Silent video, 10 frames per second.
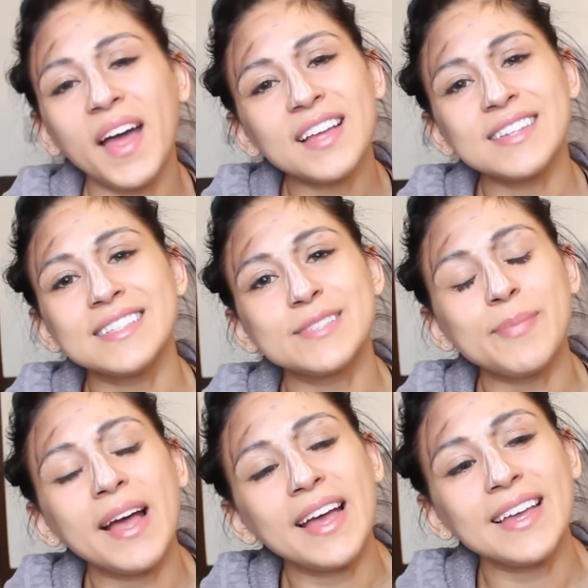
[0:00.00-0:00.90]
that is
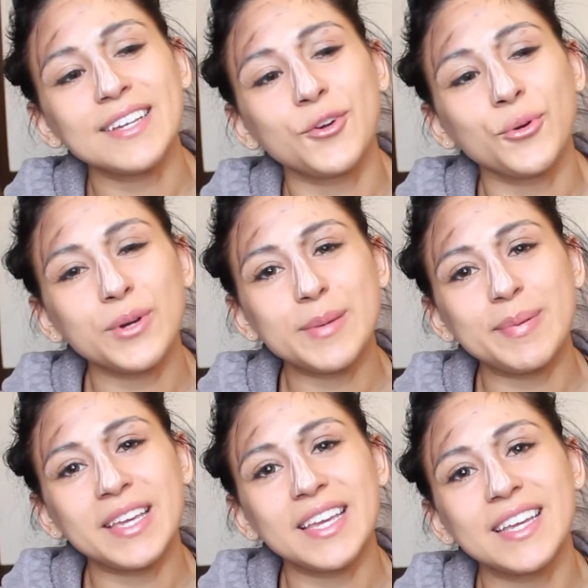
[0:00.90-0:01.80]
my
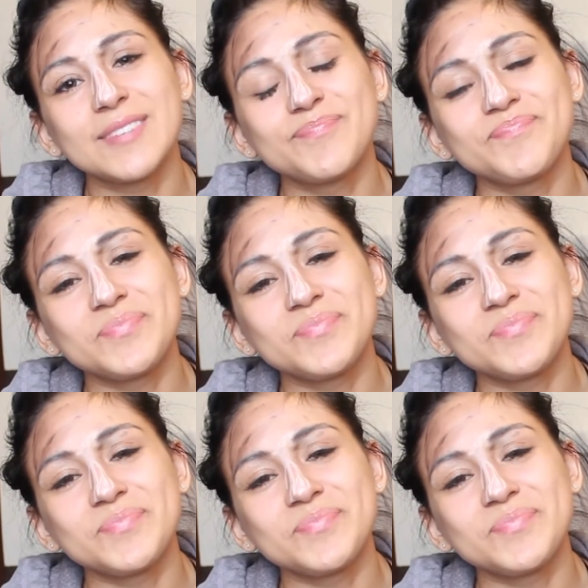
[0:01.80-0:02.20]
creepy